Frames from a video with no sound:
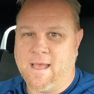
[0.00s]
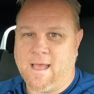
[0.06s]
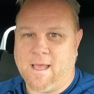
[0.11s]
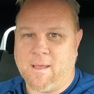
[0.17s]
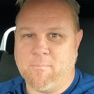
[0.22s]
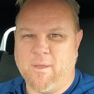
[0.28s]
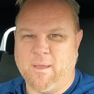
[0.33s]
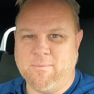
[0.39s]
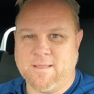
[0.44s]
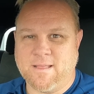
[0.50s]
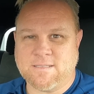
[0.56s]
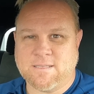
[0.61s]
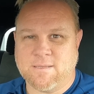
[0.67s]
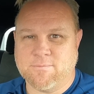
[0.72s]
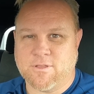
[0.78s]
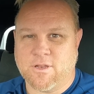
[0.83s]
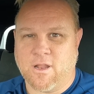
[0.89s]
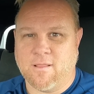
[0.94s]
Maybe that's
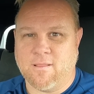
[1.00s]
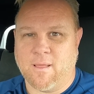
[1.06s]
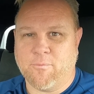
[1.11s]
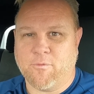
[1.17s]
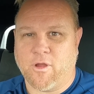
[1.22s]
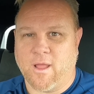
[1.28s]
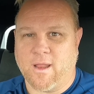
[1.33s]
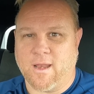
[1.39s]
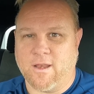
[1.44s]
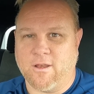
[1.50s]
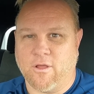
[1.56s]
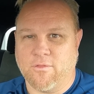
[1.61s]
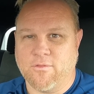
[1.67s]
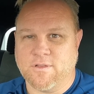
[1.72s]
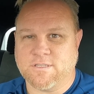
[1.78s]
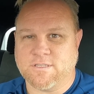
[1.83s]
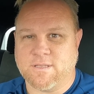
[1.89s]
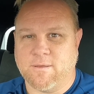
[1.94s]
something I'll upgrade. I know
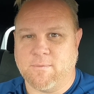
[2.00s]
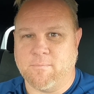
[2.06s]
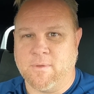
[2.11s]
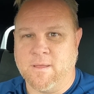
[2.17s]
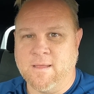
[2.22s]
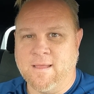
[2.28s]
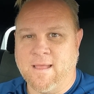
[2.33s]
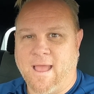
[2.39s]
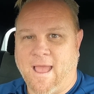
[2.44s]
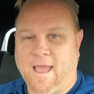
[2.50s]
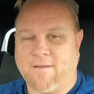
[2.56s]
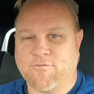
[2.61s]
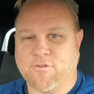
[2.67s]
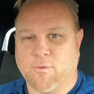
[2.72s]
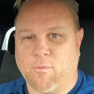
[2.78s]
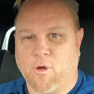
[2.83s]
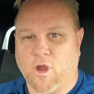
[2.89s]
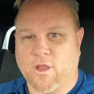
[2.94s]
there's some
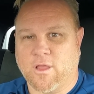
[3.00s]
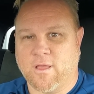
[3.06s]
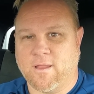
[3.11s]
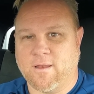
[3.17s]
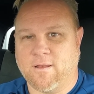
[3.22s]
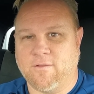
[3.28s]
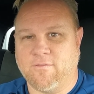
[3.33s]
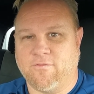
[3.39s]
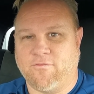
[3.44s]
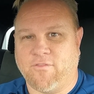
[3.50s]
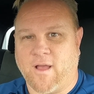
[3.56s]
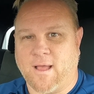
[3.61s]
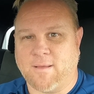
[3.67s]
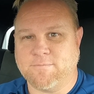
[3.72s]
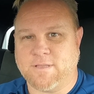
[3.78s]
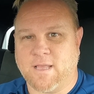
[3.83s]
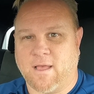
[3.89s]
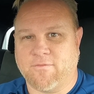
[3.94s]
aftermarket
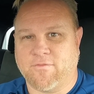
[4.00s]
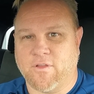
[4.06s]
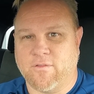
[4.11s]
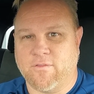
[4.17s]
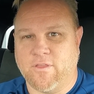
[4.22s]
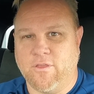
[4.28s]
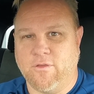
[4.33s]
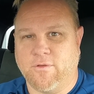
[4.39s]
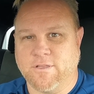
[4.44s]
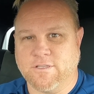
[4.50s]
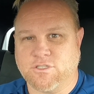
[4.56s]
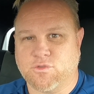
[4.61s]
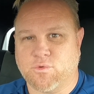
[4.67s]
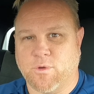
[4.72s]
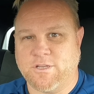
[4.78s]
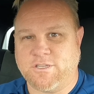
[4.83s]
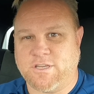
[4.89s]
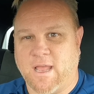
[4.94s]
fobs out there that you can
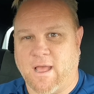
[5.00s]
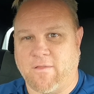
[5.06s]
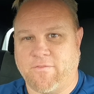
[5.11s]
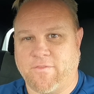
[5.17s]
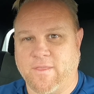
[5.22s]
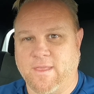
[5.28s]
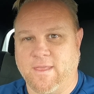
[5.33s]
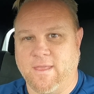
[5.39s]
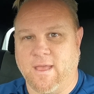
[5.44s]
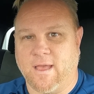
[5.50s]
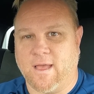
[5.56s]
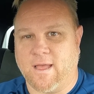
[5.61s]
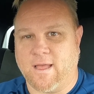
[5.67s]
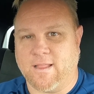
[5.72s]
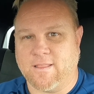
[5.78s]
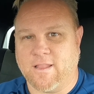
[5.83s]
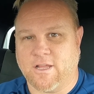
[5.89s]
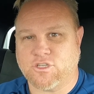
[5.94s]
switch out the
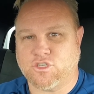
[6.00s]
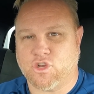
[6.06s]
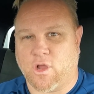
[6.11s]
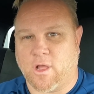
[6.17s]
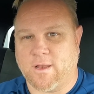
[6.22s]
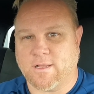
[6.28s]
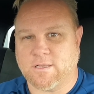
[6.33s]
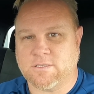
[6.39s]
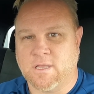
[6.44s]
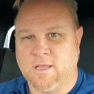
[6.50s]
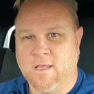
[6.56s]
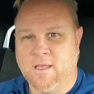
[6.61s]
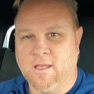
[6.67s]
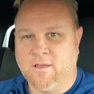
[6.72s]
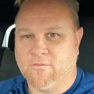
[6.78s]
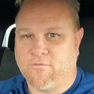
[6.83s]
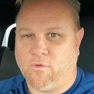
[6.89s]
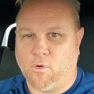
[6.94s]
electronics
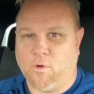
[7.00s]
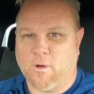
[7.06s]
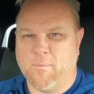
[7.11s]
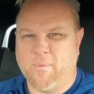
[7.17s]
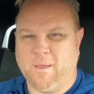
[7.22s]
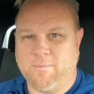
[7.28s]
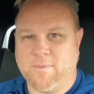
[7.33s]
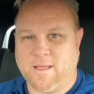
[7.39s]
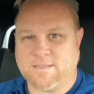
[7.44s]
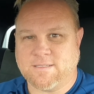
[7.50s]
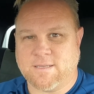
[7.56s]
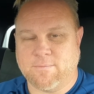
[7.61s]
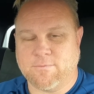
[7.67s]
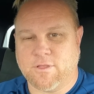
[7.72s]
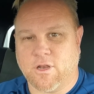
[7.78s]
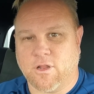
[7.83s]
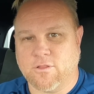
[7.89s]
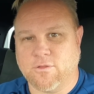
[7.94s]
for. Maybe that's
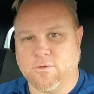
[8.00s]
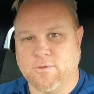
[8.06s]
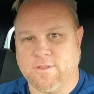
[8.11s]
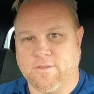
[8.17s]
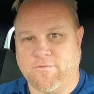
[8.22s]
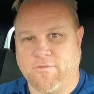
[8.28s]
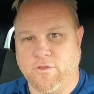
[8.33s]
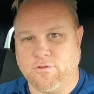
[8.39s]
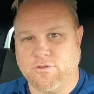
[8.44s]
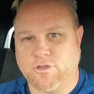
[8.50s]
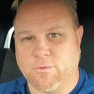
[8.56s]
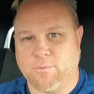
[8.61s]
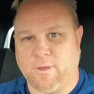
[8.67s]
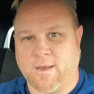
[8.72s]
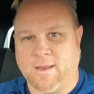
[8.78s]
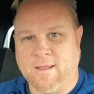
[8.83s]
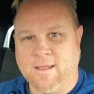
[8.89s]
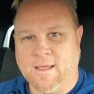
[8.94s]
something I'll do in the future,
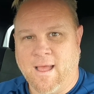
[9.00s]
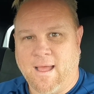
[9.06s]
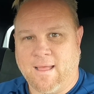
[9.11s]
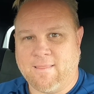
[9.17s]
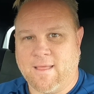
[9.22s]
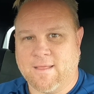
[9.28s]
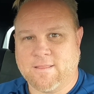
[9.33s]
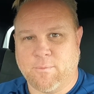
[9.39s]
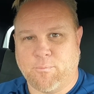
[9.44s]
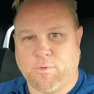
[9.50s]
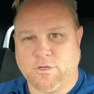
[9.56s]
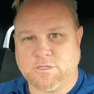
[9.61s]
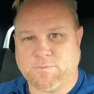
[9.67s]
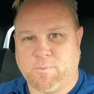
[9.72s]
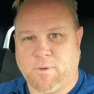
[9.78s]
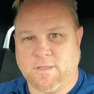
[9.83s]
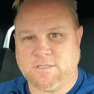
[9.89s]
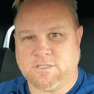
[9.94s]
but I like the
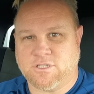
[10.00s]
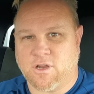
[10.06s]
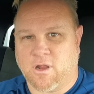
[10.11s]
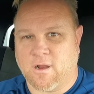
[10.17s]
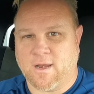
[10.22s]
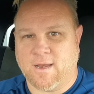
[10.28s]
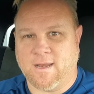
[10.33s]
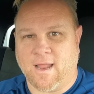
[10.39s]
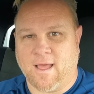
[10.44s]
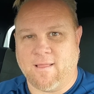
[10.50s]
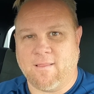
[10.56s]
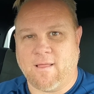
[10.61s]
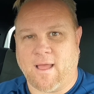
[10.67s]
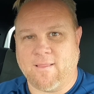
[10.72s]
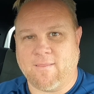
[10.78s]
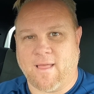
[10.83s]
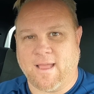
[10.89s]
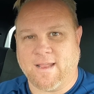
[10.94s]
push button start, and
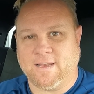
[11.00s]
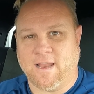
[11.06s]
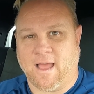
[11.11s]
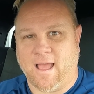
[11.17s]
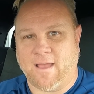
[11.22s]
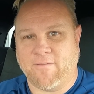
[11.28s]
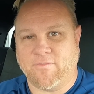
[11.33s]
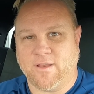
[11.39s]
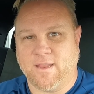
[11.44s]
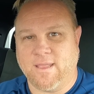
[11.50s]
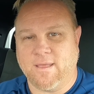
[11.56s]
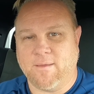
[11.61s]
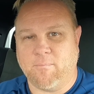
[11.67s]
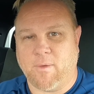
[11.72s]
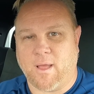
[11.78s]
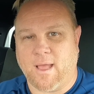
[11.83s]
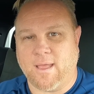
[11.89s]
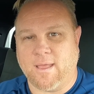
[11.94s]
I like not having to
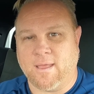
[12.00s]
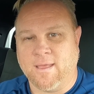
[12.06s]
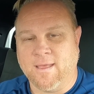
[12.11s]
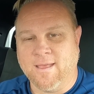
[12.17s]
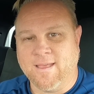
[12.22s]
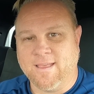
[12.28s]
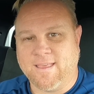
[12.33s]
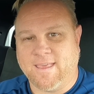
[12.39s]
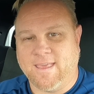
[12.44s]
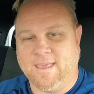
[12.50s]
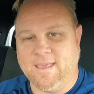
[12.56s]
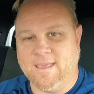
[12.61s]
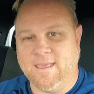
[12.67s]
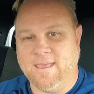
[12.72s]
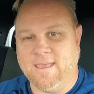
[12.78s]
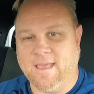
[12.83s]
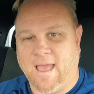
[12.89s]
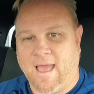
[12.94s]
get my
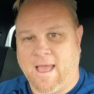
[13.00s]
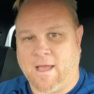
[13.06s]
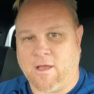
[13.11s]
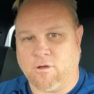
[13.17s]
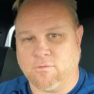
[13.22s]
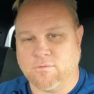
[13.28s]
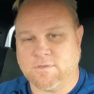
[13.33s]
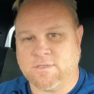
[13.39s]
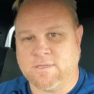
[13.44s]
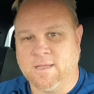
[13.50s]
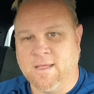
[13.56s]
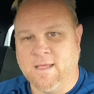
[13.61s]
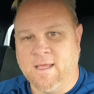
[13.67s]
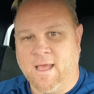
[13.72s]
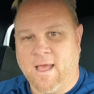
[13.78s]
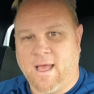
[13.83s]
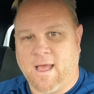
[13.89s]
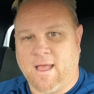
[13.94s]
key out
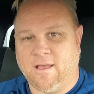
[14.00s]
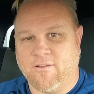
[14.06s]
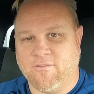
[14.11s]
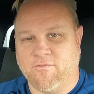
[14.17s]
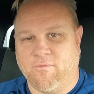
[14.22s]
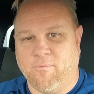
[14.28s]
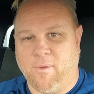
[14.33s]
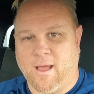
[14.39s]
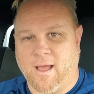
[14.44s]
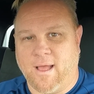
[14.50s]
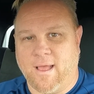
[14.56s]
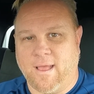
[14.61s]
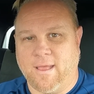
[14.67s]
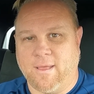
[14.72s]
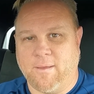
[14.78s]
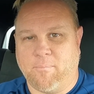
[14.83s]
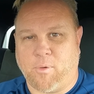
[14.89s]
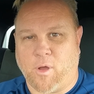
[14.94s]
of
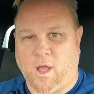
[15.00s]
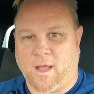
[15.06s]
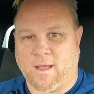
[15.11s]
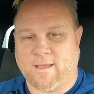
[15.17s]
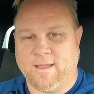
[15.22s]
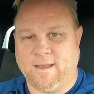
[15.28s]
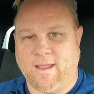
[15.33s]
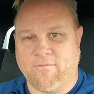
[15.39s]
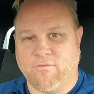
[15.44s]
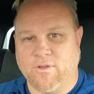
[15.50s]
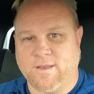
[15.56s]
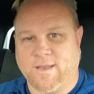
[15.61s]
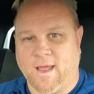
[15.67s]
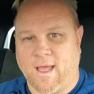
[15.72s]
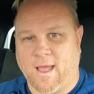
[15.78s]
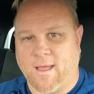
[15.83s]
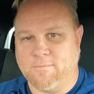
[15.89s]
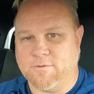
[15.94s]
my pocket every
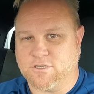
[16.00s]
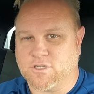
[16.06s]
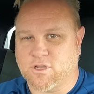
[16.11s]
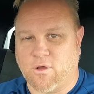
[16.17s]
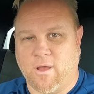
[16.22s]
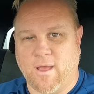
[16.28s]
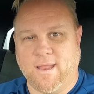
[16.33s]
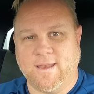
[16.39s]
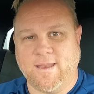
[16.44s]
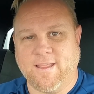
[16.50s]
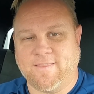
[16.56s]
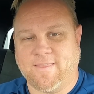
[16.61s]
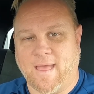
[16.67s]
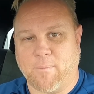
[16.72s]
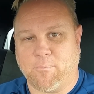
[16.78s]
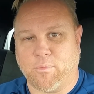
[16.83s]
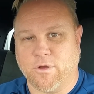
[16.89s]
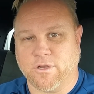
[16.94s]
time. Just go ahead and hit
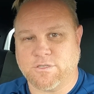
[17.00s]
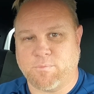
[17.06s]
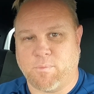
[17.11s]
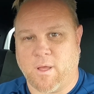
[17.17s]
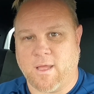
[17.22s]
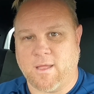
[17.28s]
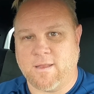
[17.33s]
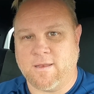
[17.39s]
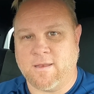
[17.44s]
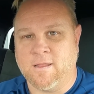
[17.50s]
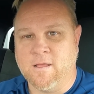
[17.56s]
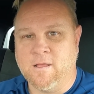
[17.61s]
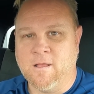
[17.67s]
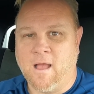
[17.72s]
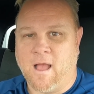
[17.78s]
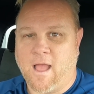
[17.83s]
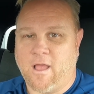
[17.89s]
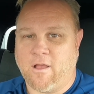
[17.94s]
that push button.
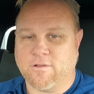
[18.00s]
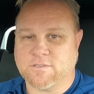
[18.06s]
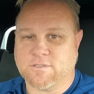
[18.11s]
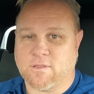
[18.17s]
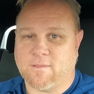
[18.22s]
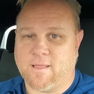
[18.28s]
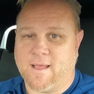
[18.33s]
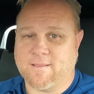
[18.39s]
I also